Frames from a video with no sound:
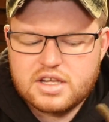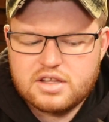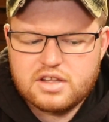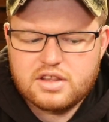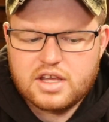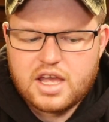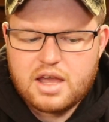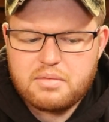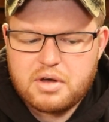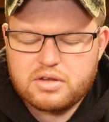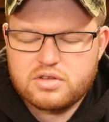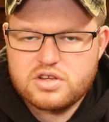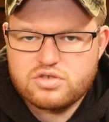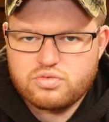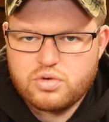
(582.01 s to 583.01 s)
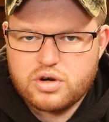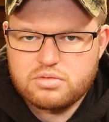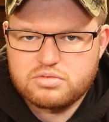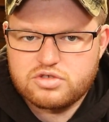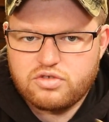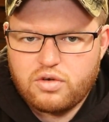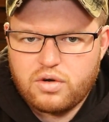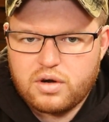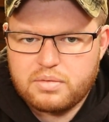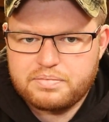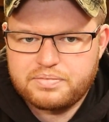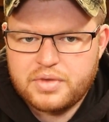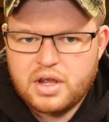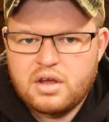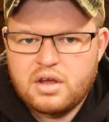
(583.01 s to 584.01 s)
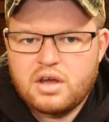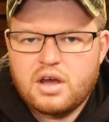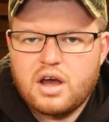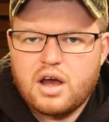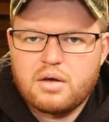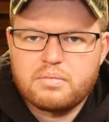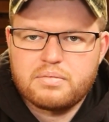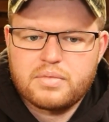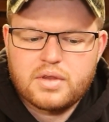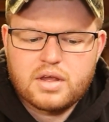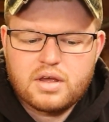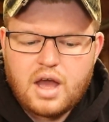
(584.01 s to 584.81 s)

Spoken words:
and then they came out these worms for them.